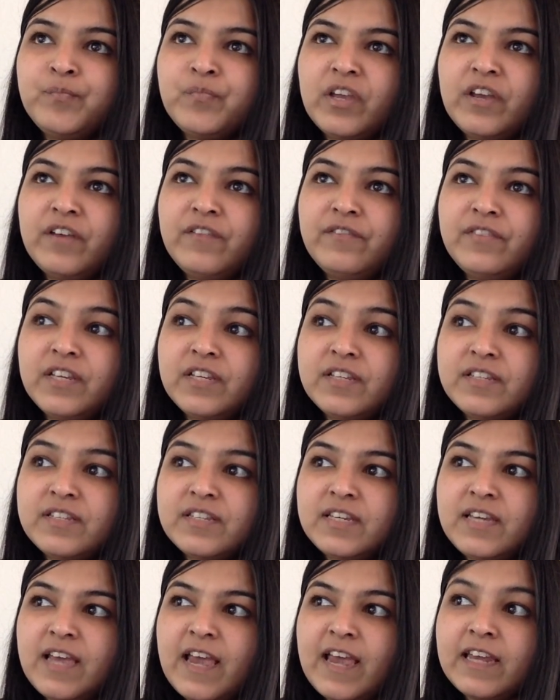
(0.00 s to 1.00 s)
if they
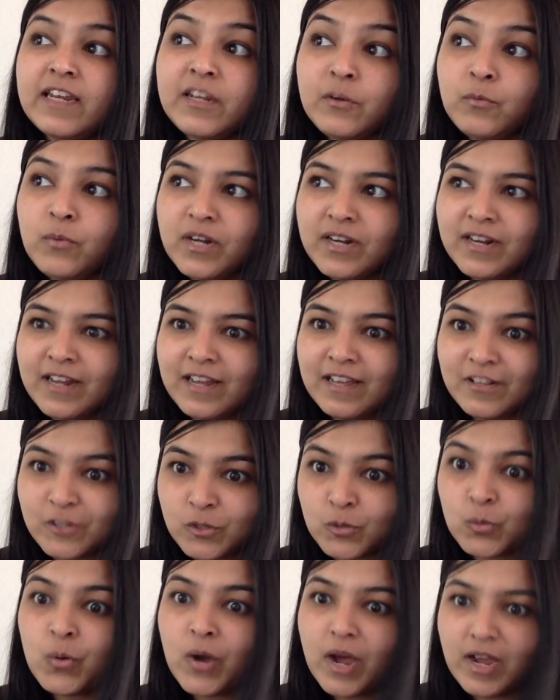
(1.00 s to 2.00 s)
see anyone else
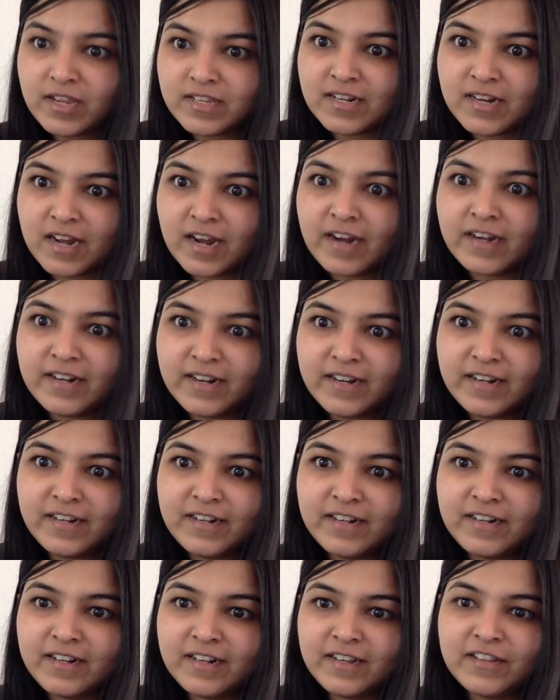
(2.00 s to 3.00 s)
who has an
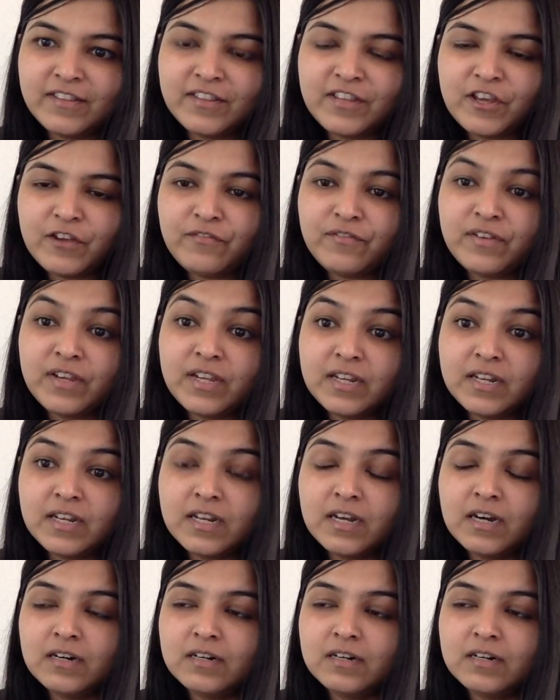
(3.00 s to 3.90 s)
identity, they feel,